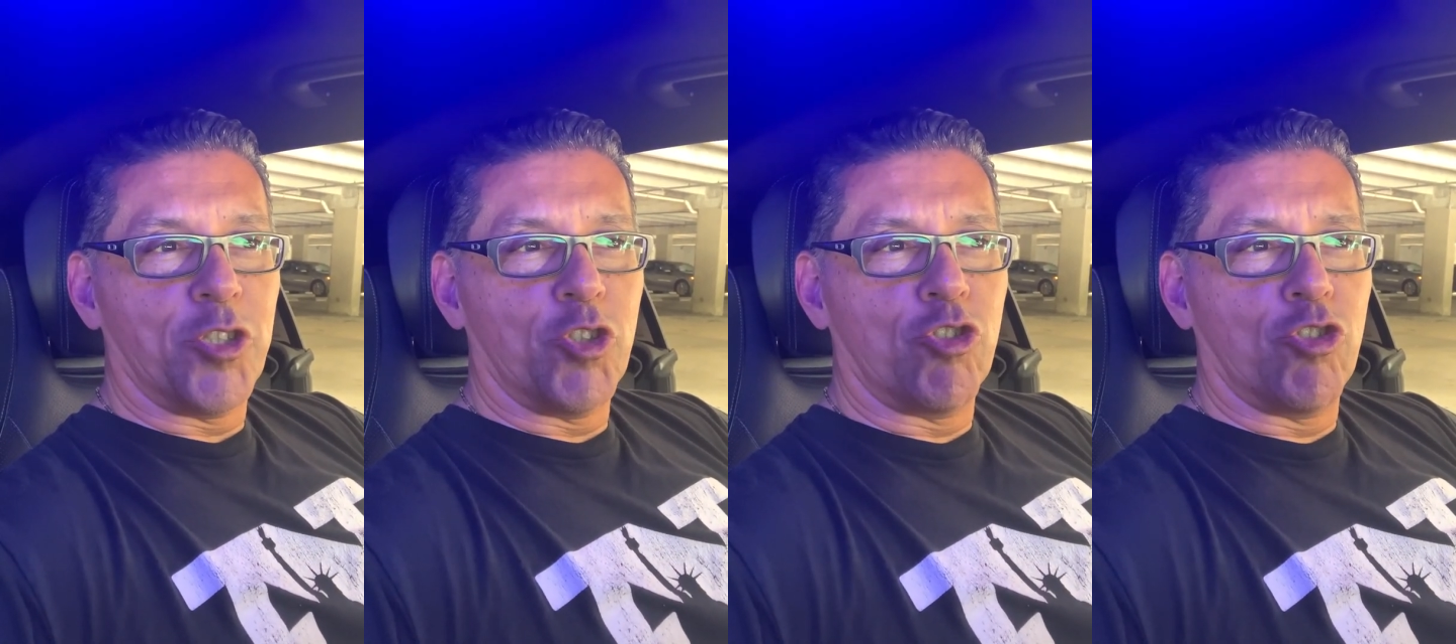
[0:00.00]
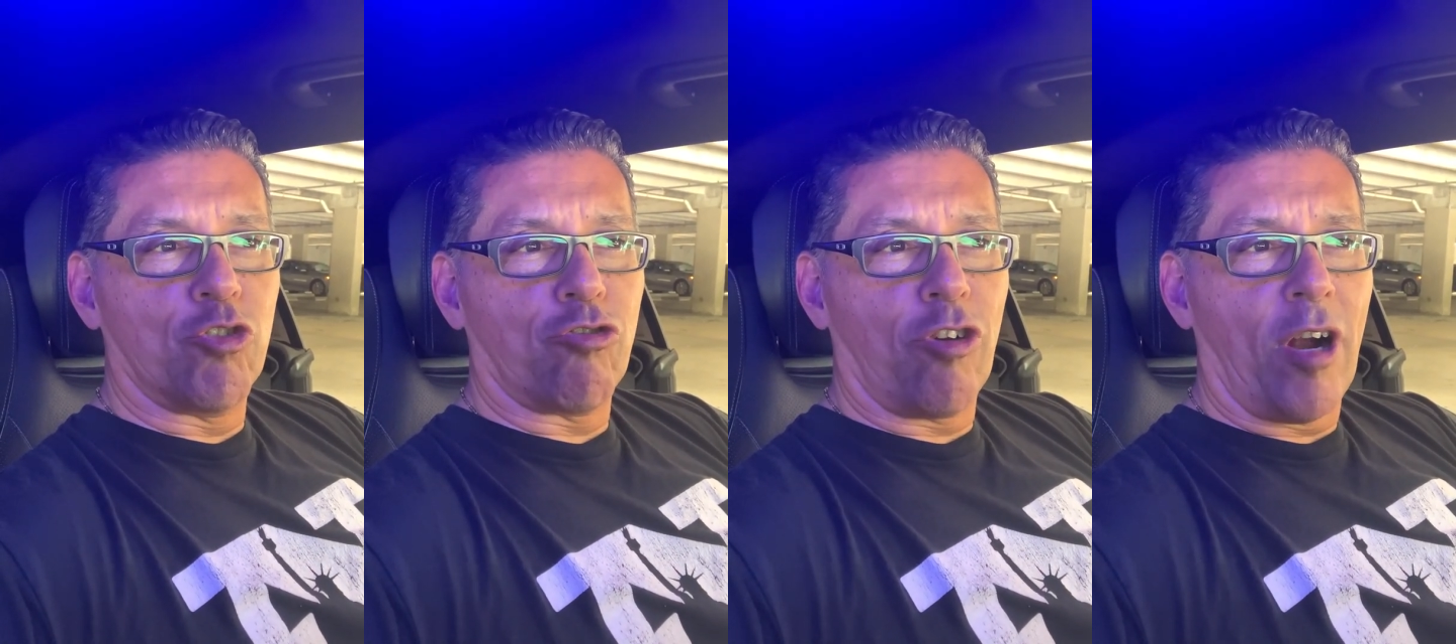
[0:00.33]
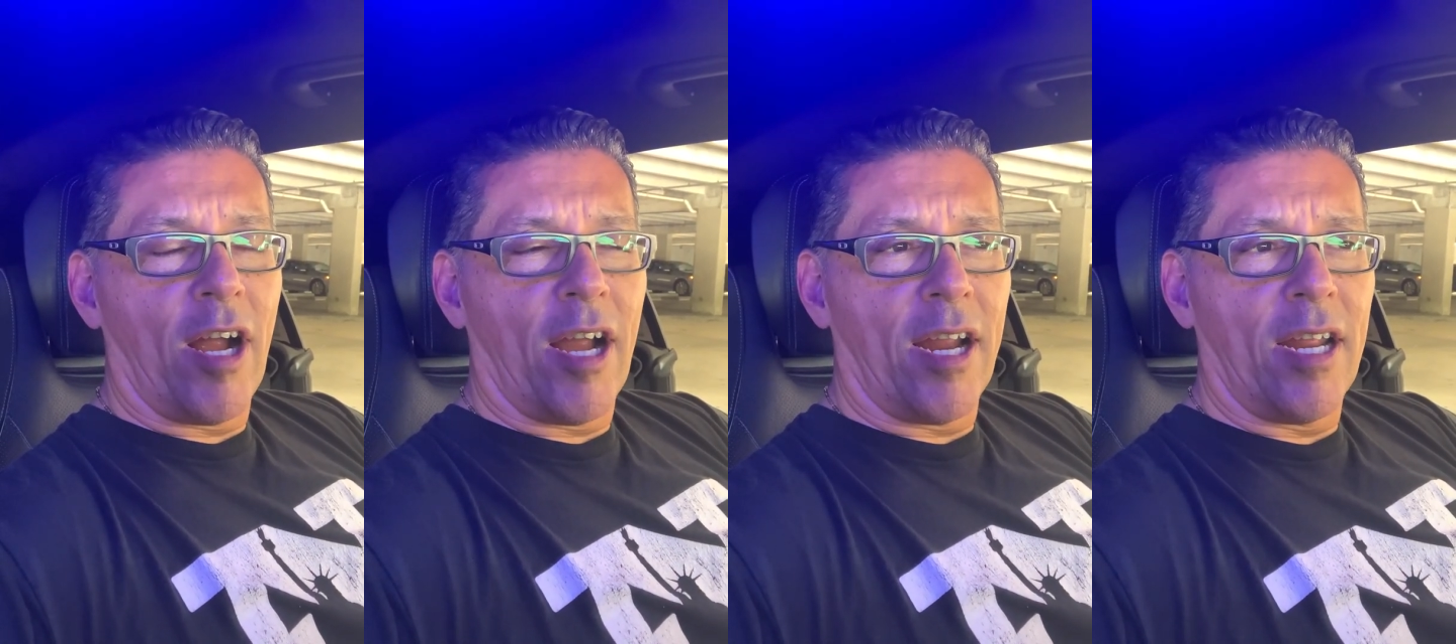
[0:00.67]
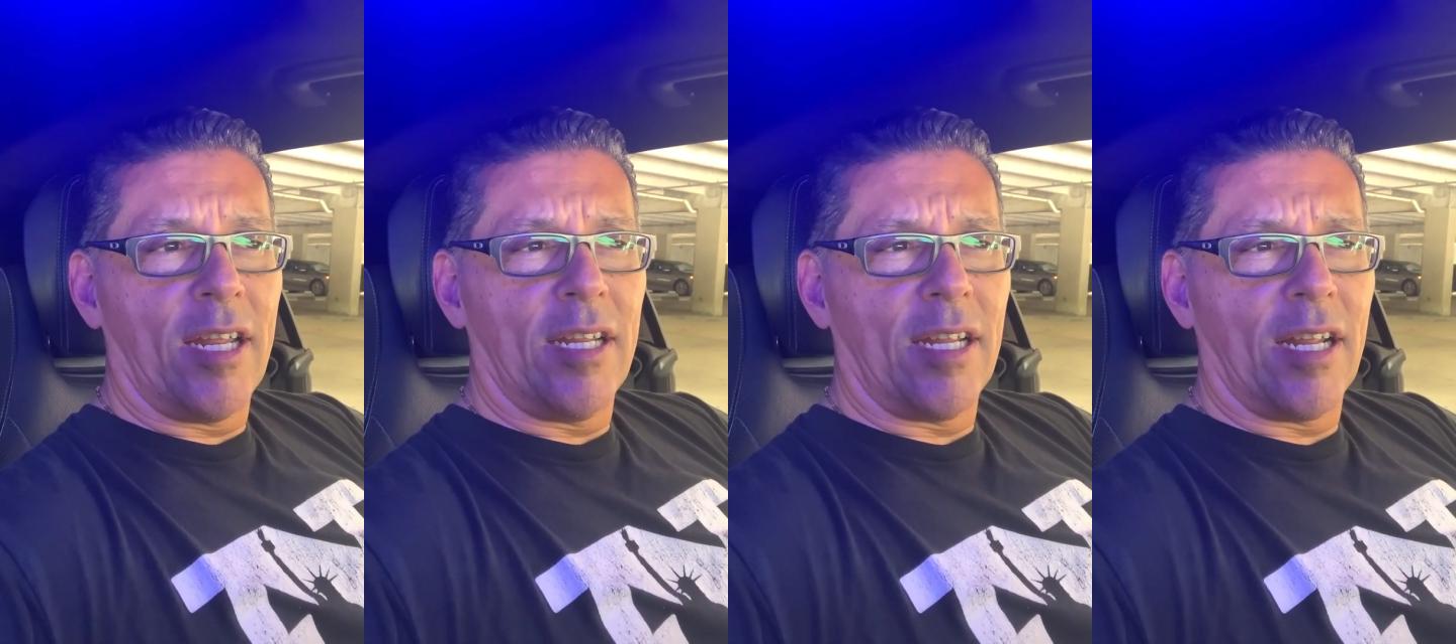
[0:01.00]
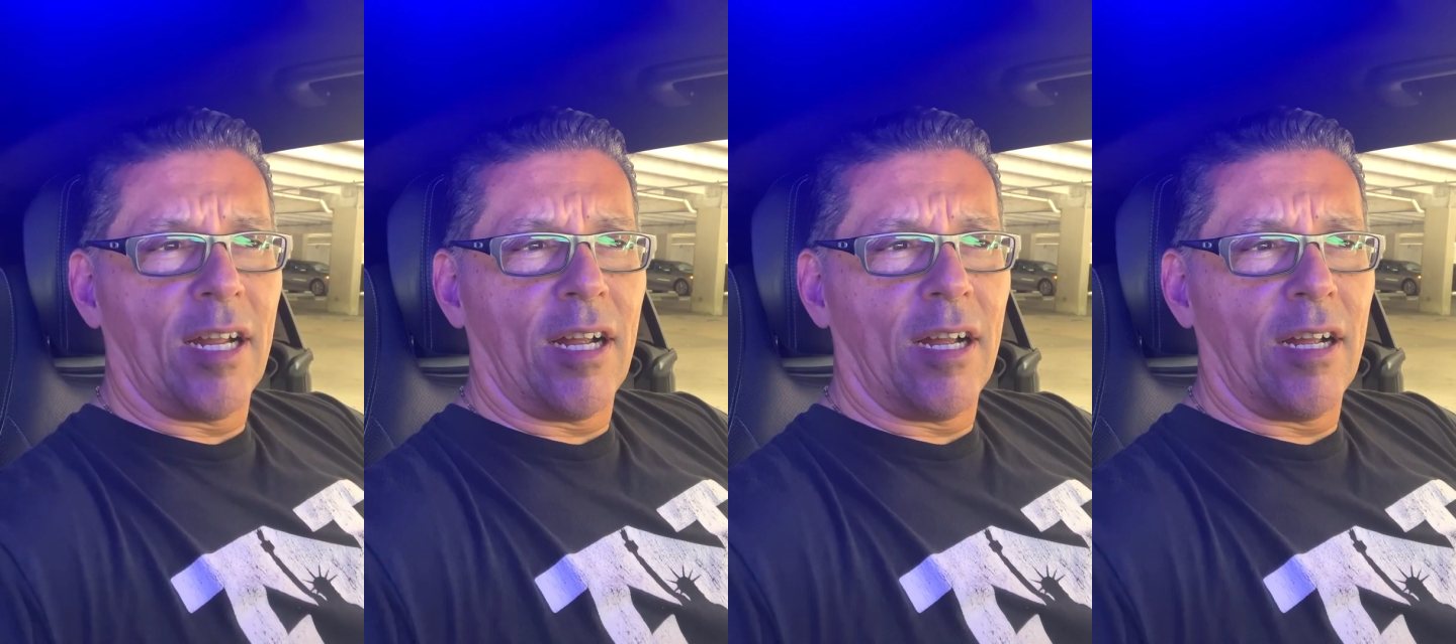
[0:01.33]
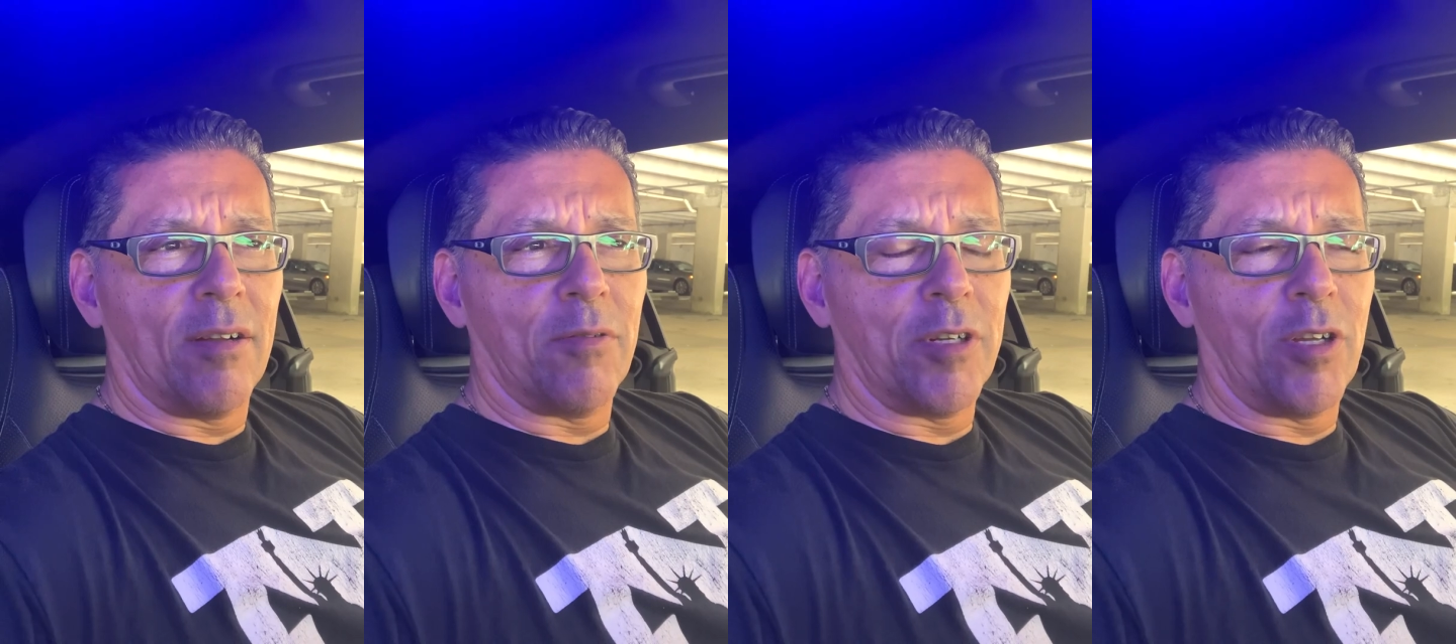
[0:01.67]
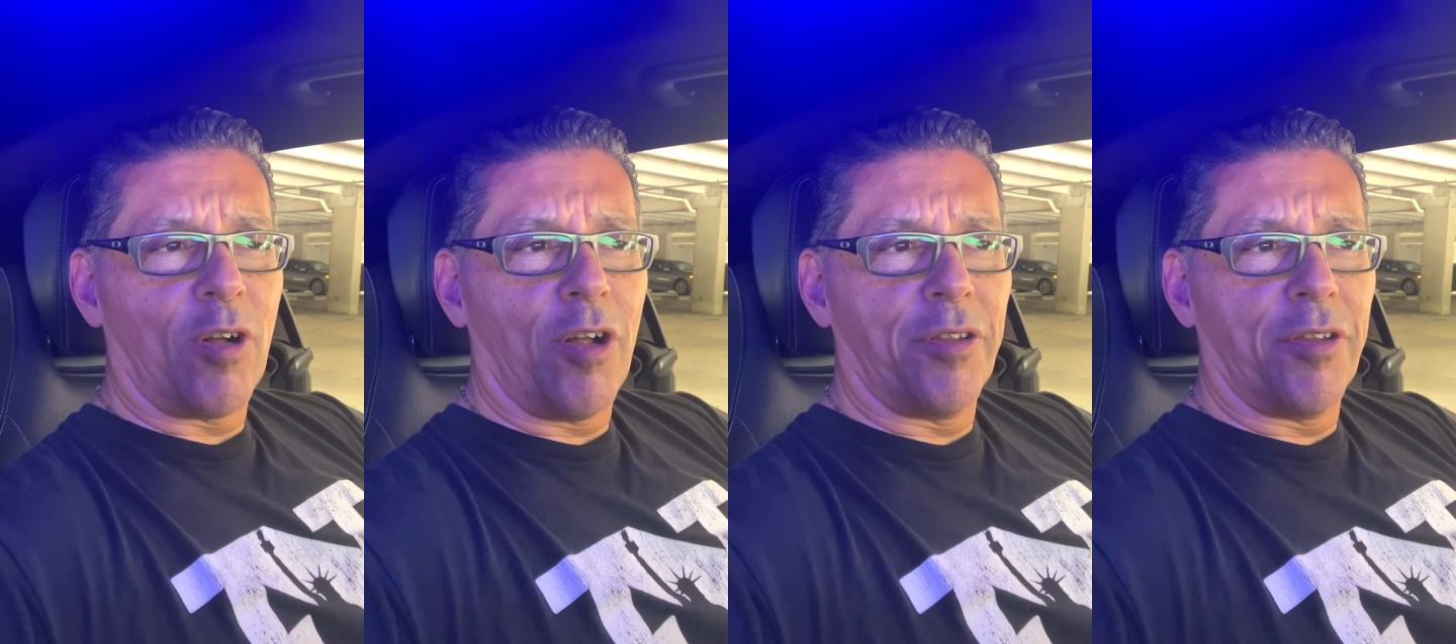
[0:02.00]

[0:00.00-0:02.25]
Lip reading: dry, what do you call